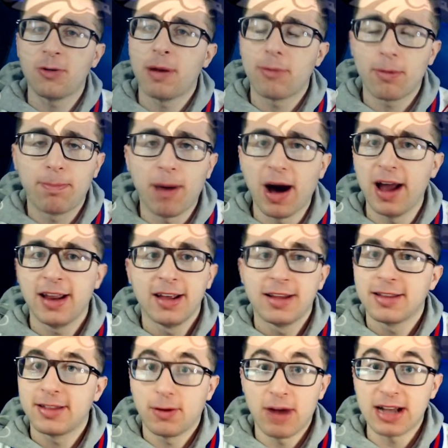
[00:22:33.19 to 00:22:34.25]
But
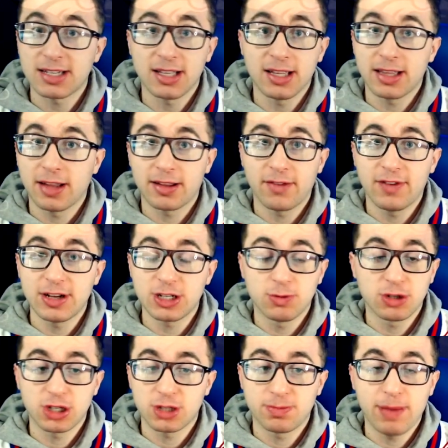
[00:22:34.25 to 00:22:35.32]
the rest of the division
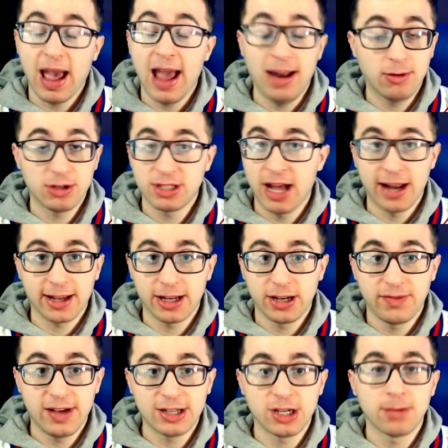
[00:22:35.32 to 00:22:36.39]
was just bad. It was not a good
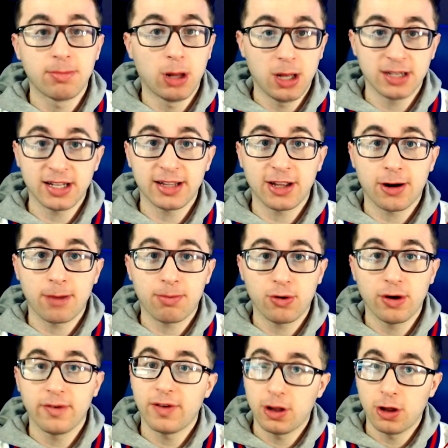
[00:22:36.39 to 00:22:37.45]
division. But it looks like they're
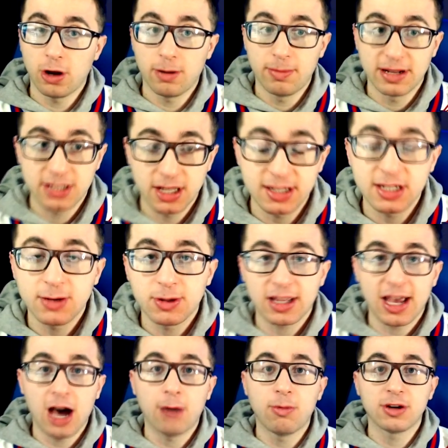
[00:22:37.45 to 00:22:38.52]
improving a little bit. So let's see what the
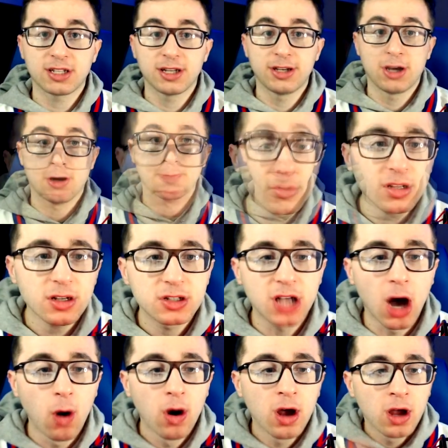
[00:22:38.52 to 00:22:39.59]
Cowboys can do.
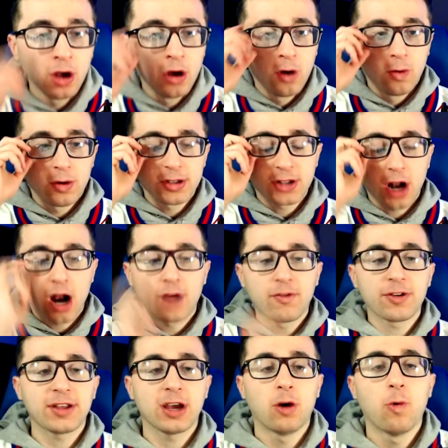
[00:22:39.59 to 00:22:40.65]
So we'll start off
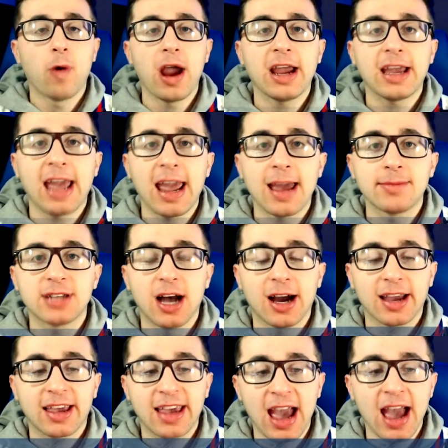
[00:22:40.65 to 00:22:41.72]
with the away games
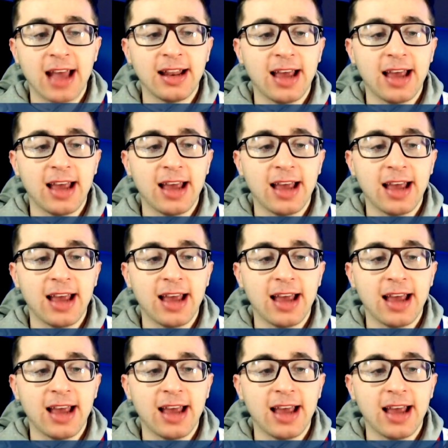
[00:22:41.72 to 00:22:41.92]
again.